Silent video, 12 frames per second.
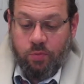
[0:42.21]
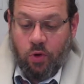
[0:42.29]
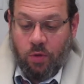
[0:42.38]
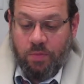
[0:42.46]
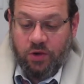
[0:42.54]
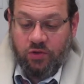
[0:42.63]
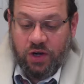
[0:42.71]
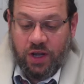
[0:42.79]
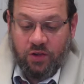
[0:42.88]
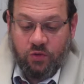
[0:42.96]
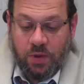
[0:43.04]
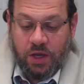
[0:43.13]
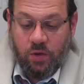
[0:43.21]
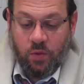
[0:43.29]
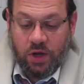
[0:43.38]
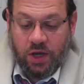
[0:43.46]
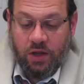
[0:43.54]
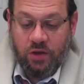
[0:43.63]
prohibition against speaking
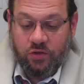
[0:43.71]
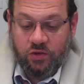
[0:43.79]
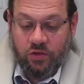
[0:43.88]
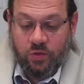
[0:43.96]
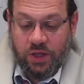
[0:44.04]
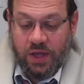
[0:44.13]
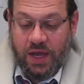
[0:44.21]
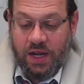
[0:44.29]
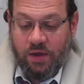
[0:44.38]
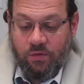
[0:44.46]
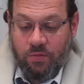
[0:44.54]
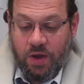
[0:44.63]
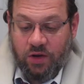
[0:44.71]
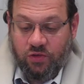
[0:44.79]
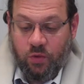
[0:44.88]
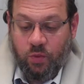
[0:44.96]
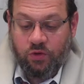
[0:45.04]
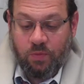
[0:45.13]
Rechilus is relating
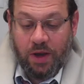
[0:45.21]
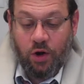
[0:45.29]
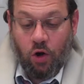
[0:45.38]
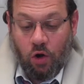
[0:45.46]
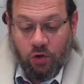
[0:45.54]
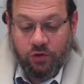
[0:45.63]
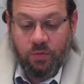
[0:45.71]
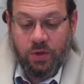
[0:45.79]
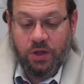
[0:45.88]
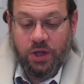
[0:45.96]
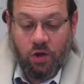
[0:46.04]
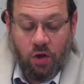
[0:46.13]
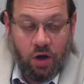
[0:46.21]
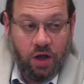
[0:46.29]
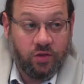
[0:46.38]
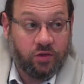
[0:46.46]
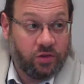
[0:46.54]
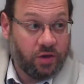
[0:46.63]
information which might ultimately
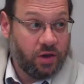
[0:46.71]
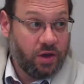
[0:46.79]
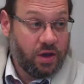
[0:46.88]
cause